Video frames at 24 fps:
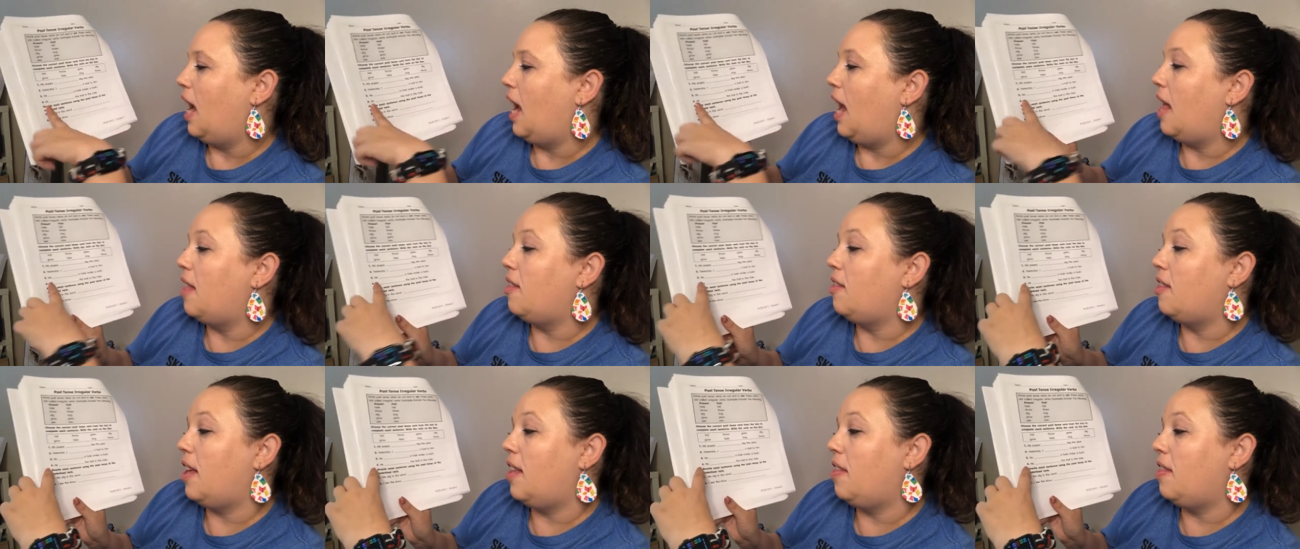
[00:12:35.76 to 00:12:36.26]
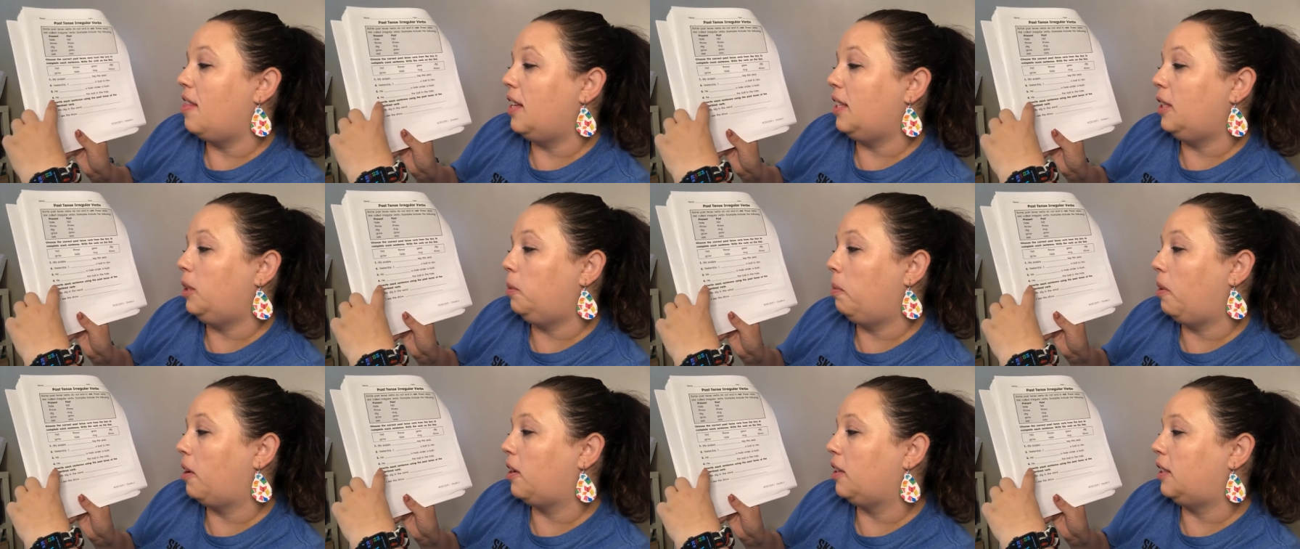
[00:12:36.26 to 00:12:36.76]
And then
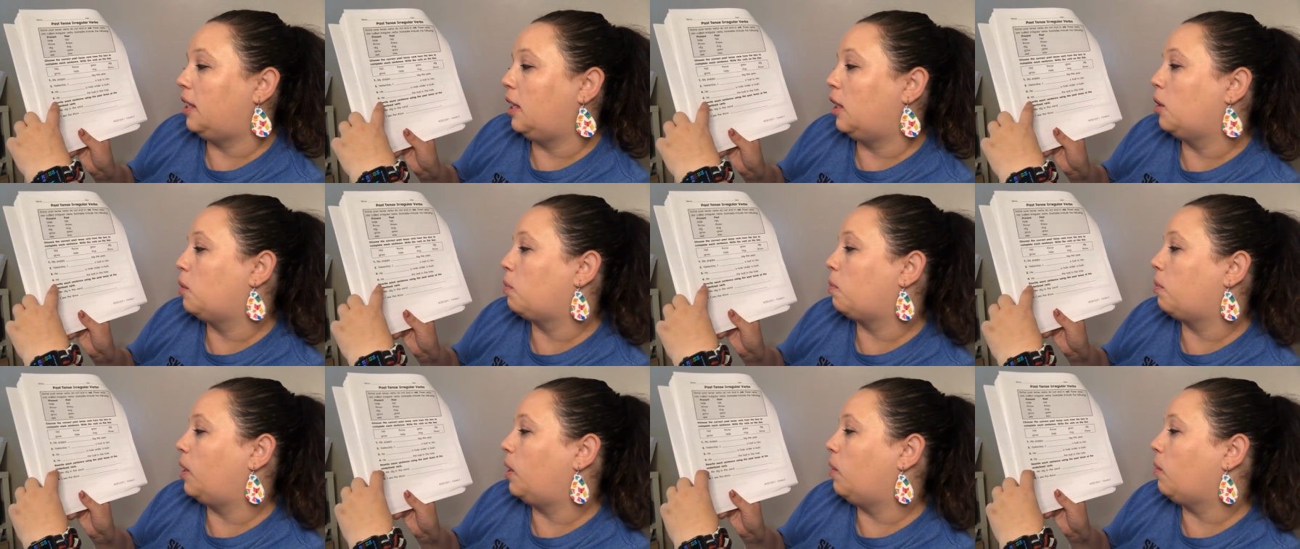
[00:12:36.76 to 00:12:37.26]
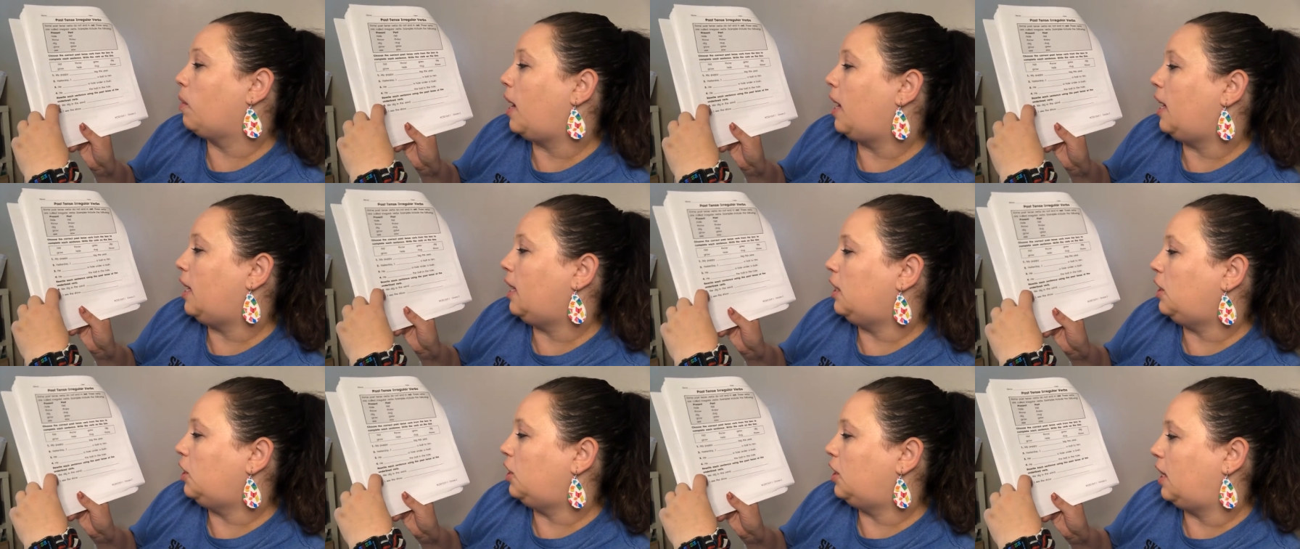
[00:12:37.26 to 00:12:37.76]
this part says rewrite
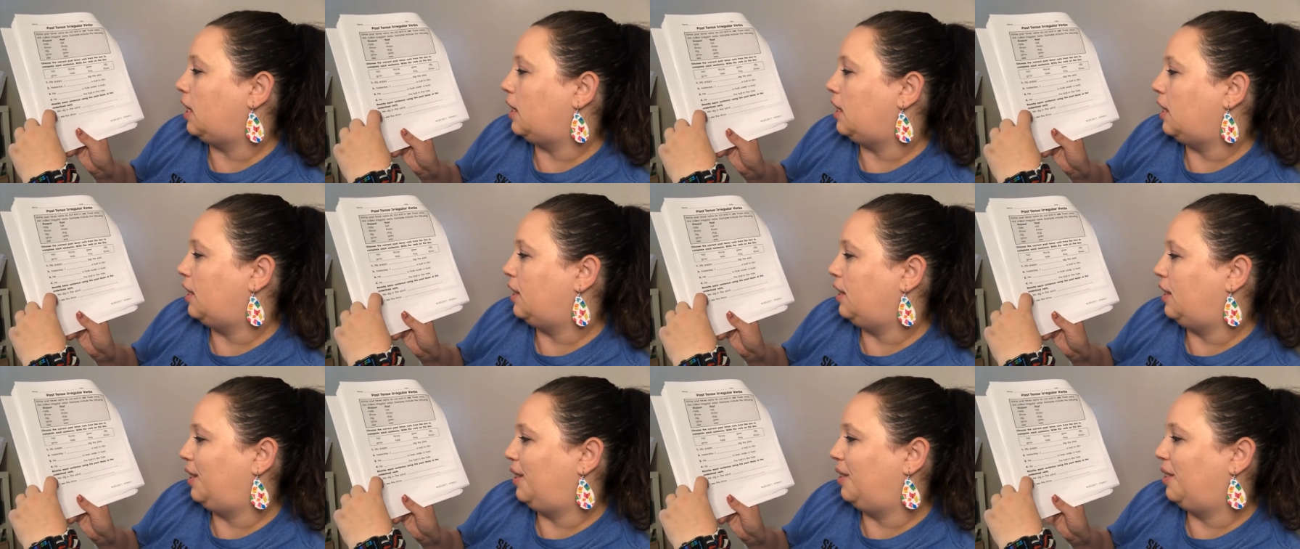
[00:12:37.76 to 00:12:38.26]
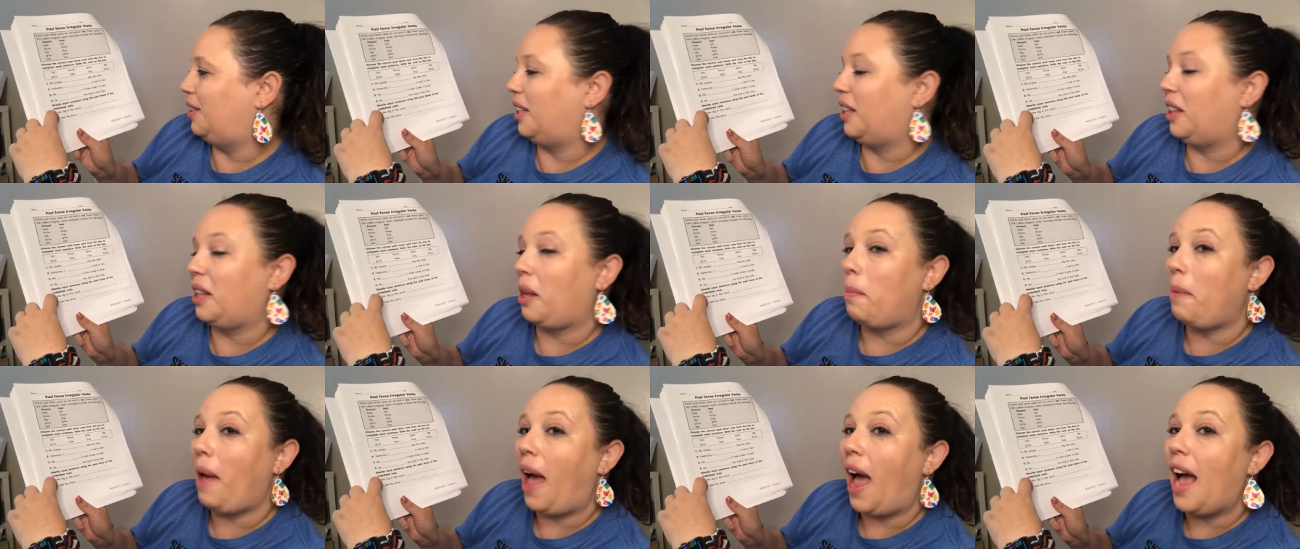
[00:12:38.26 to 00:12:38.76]
each sentence using
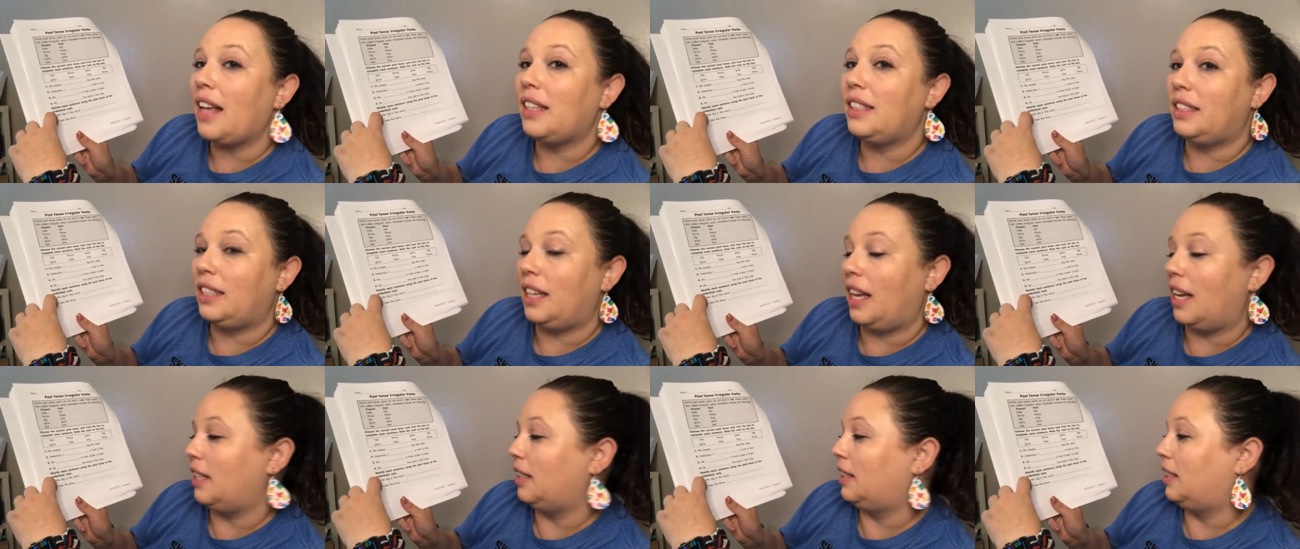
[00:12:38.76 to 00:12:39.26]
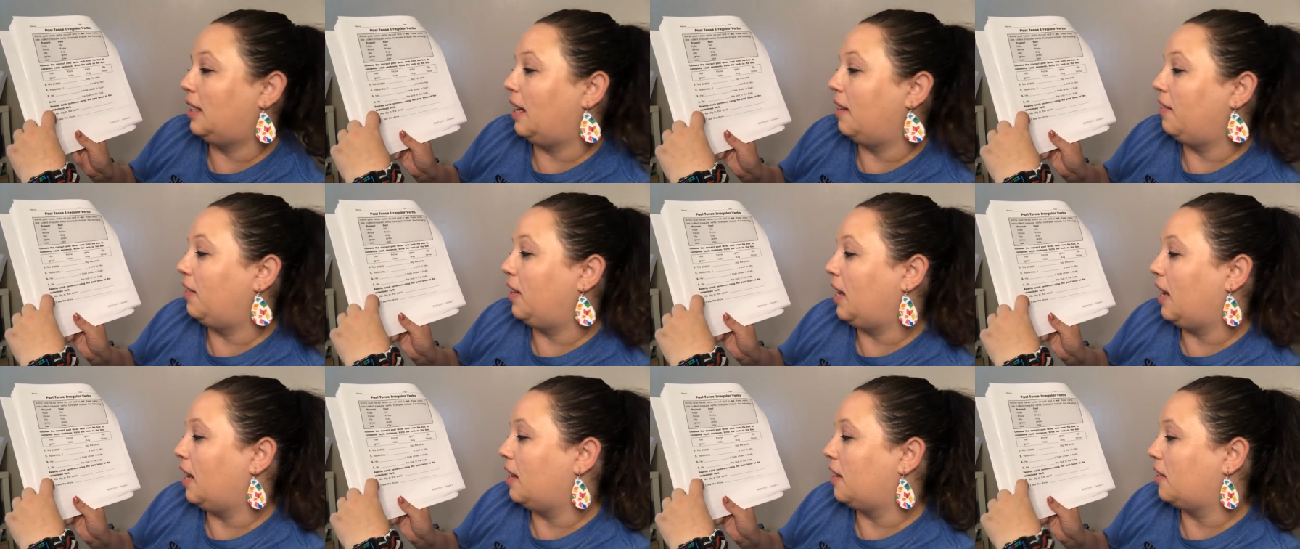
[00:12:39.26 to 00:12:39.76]
the past tense of
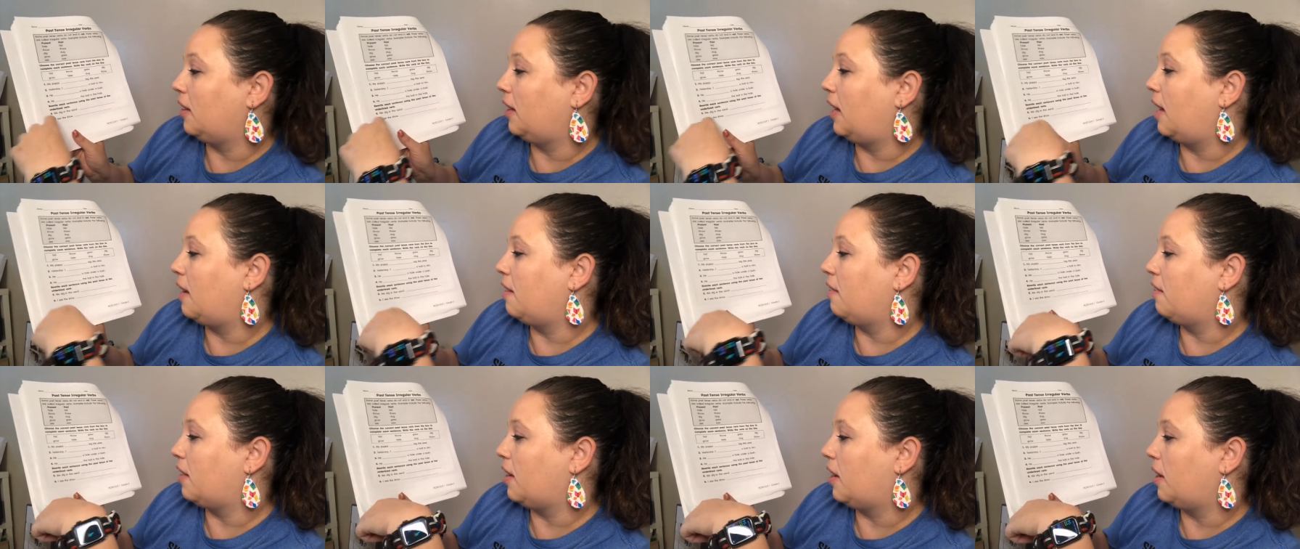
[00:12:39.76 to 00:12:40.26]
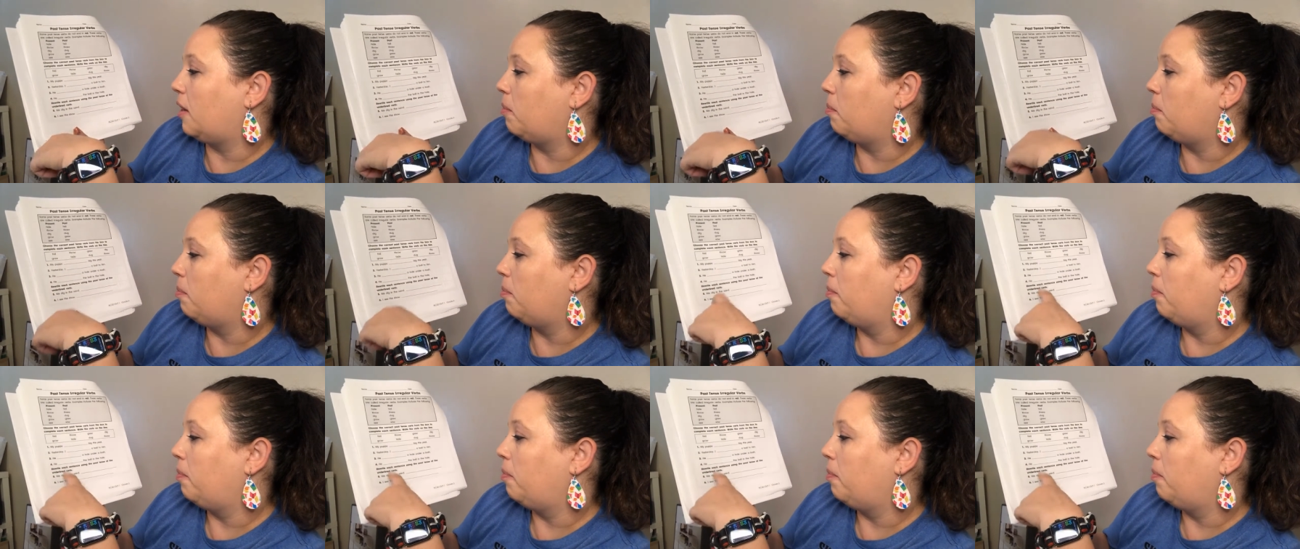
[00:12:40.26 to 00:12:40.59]
the underlined verb.